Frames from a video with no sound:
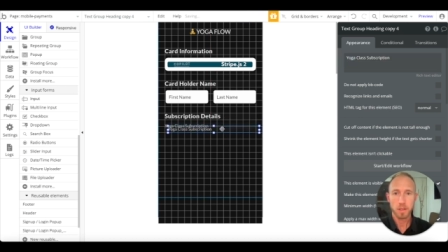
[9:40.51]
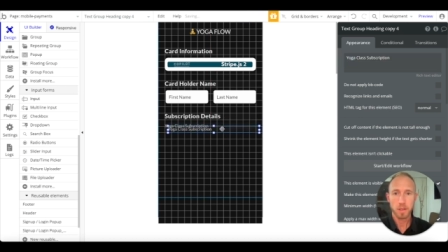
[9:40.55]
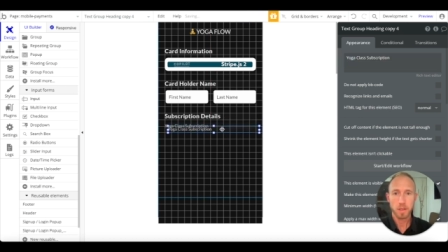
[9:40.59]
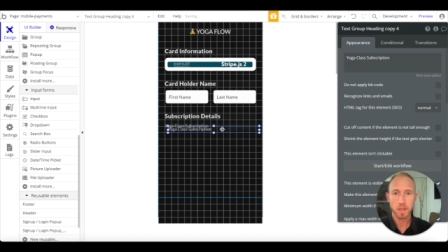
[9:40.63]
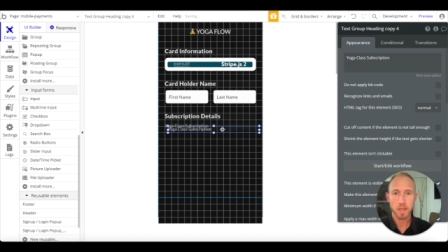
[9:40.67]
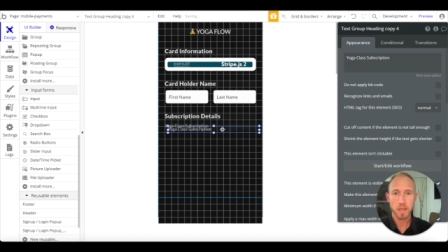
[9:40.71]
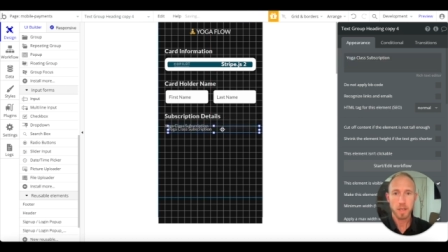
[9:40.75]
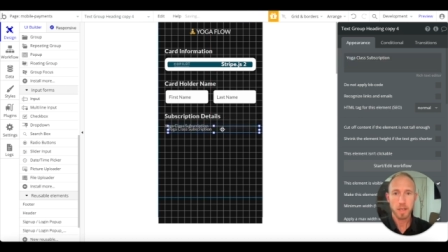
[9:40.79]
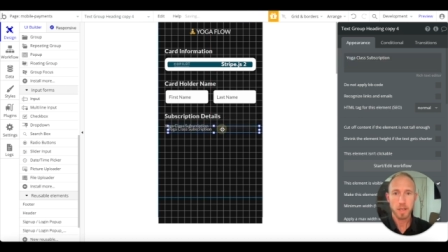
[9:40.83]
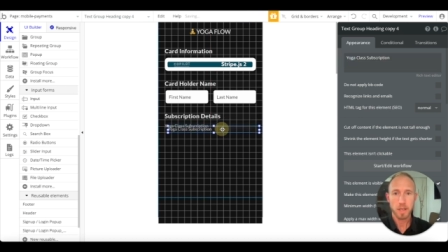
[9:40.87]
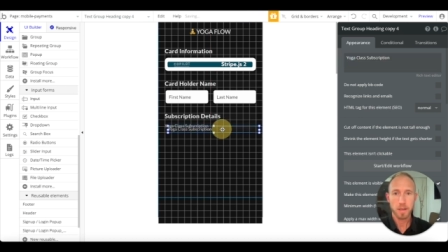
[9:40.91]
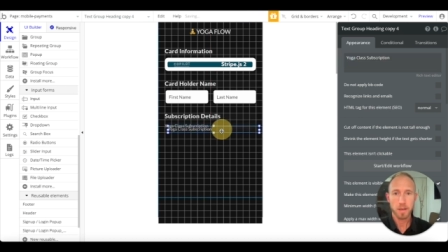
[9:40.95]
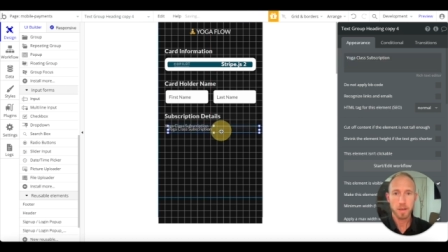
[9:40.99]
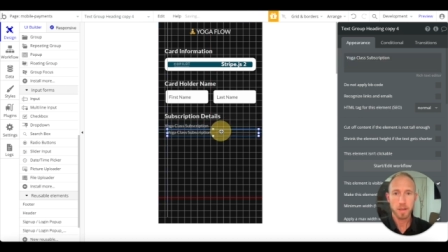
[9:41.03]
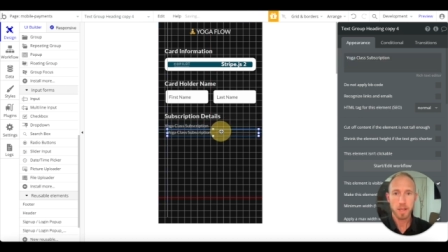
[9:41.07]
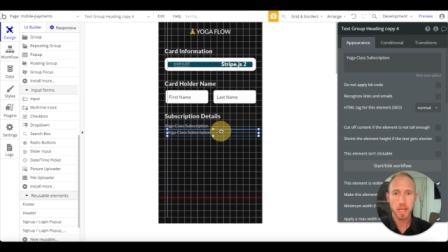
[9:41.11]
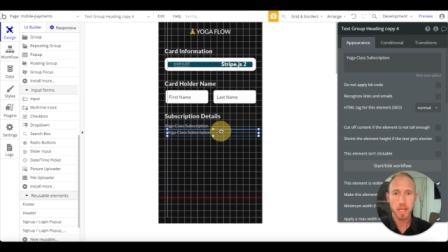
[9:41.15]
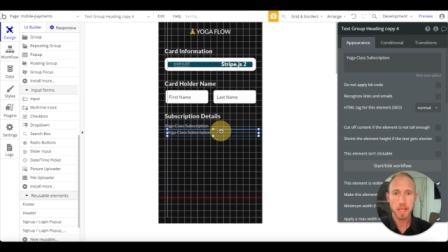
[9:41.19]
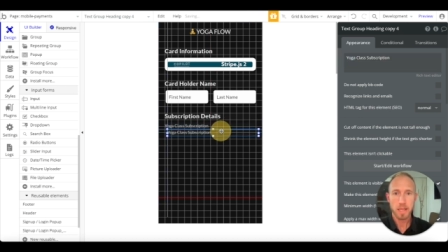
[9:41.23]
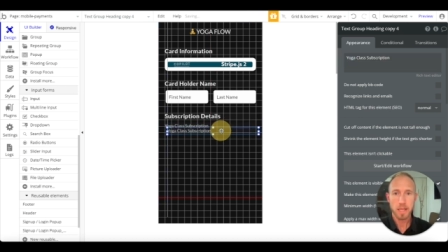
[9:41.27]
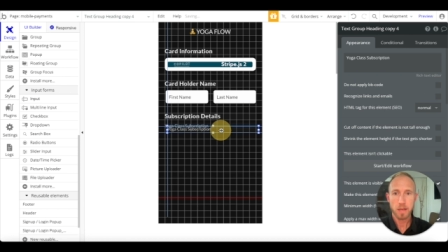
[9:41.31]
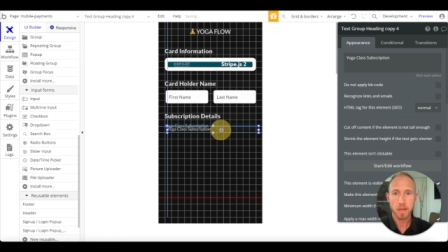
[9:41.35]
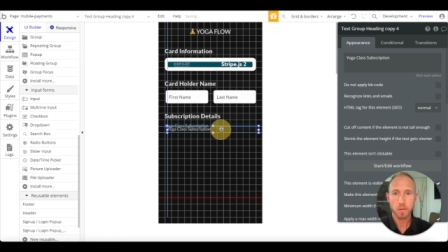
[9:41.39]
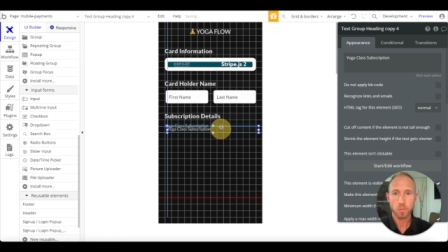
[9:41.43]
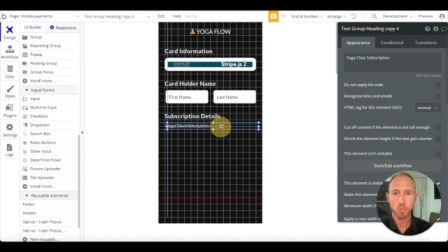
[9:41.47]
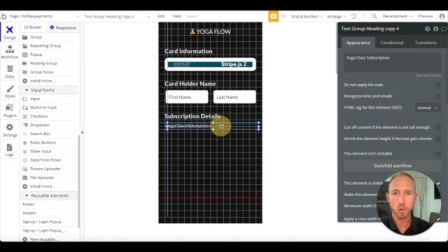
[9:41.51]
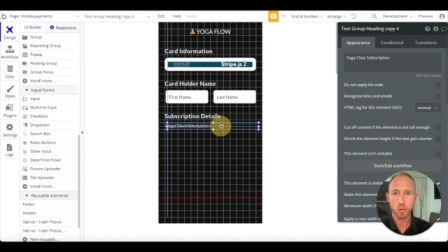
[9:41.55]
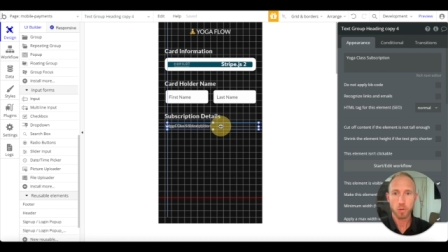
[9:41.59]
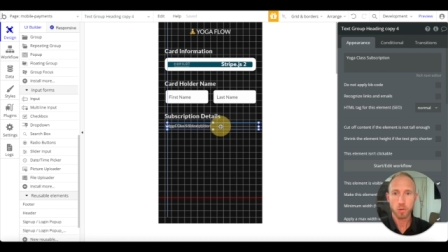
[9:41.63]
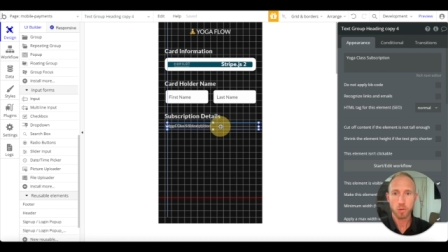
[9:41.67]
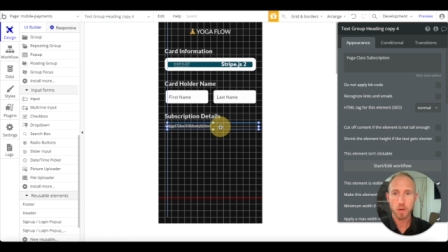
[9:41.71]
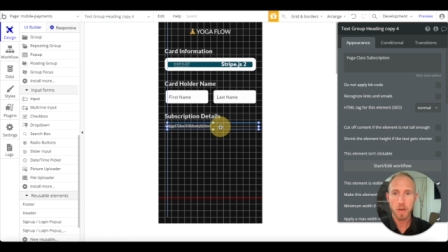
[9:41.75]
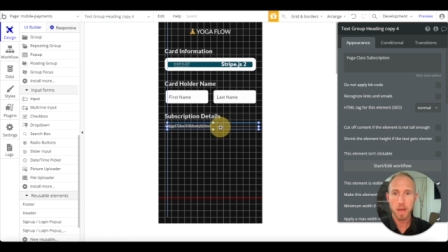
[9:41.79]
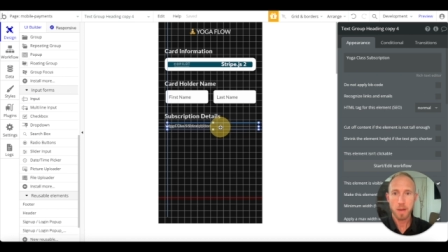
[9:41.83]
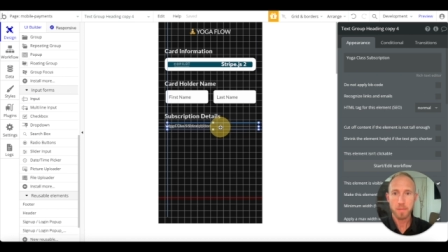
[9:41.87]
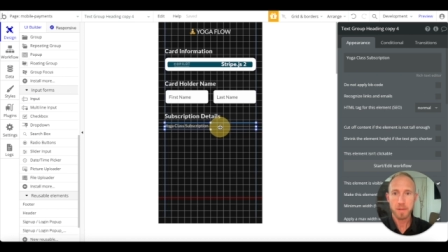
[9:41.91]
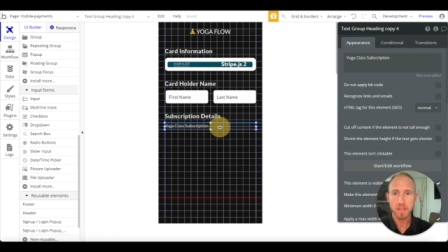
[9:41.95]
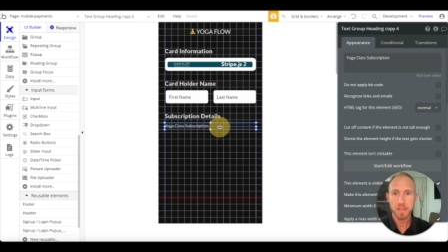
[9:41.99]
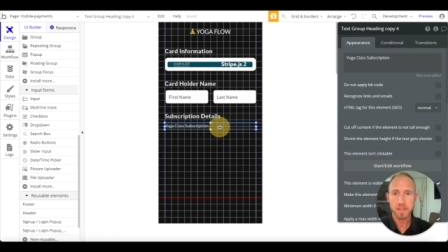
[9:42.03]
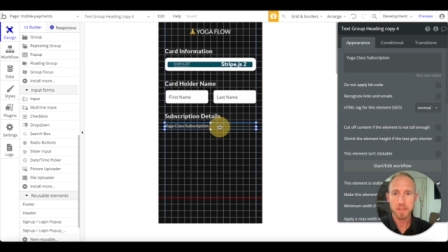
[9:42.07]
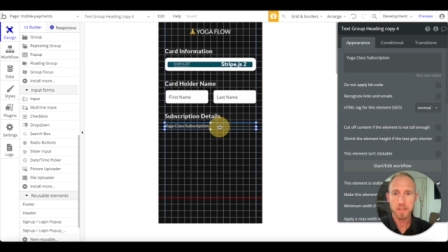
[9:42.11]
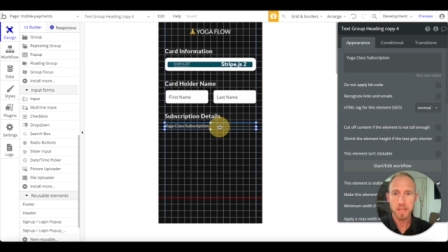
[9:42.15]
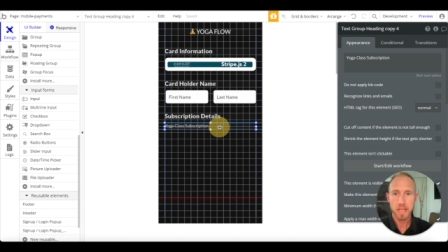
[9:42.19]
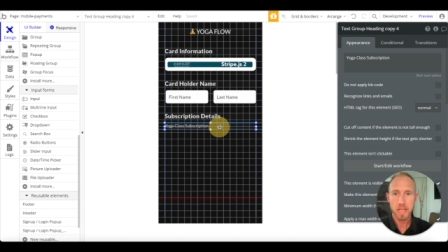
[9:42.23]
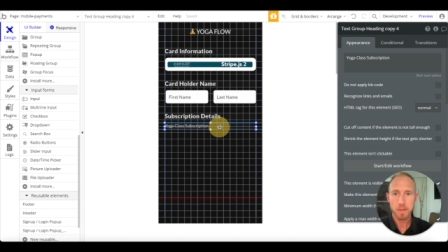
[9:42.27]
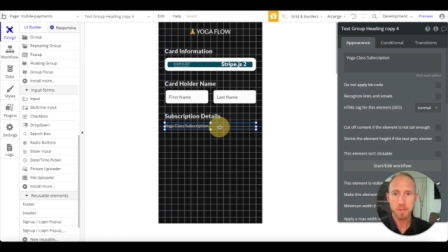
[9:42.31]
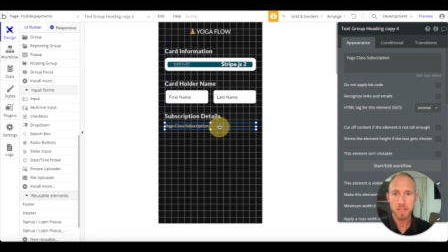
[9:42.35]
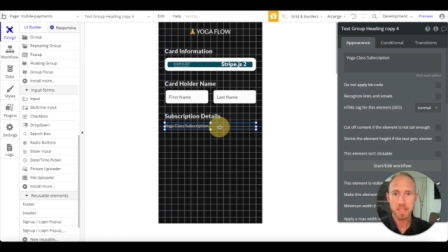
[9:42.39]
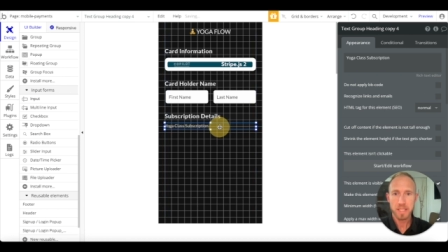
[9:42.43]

Uh, and then we'll grab the same